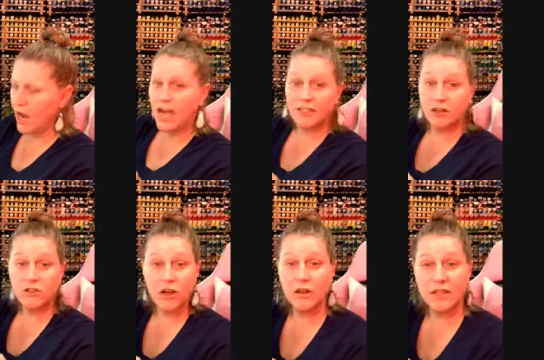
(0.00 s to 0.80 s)
I told
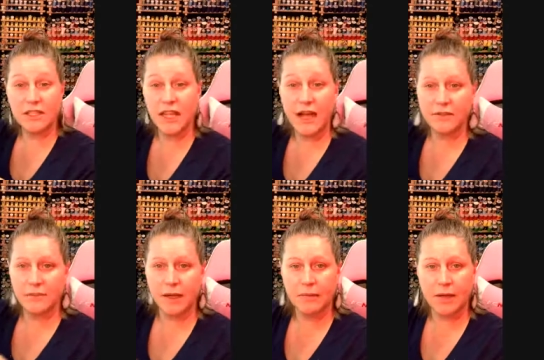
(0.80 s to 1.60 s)
you all these lives
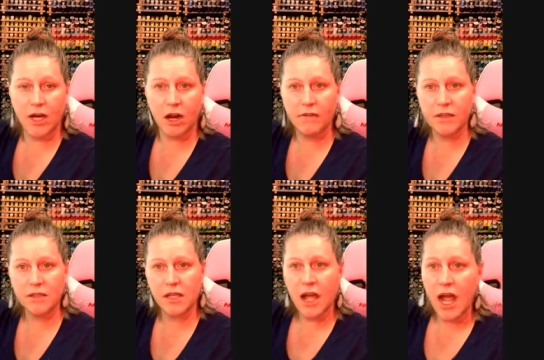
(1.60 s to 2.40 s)
make me
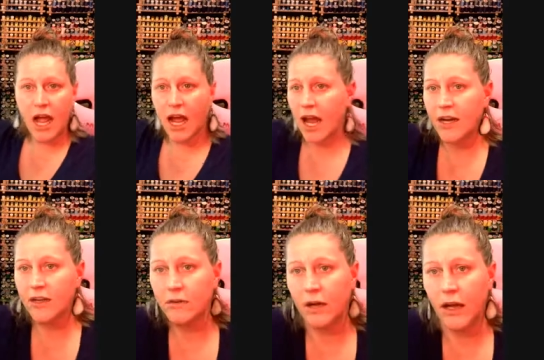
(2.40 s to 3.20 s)
nervous. I
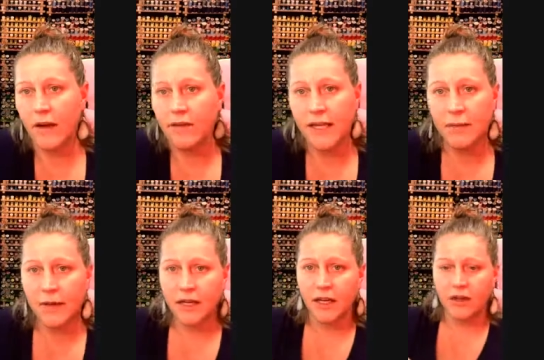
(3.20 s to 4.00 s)
knew it. Every time
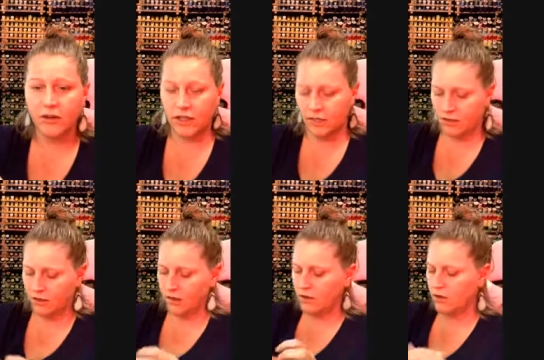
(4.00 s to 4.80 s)
I get on here,
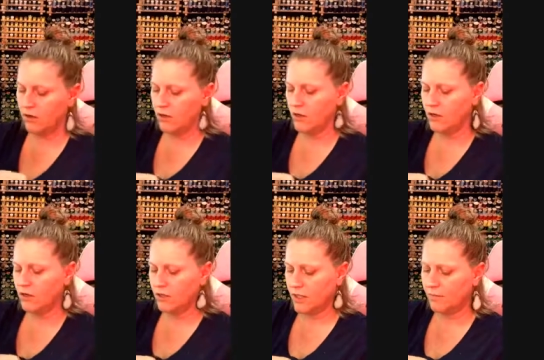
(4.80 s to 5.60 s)

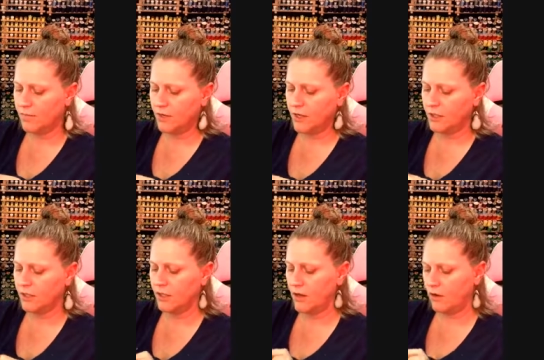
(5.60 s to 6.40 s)
something
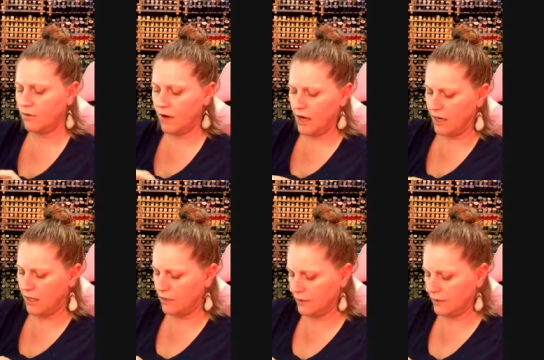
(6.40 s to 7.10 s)
doesn't go right.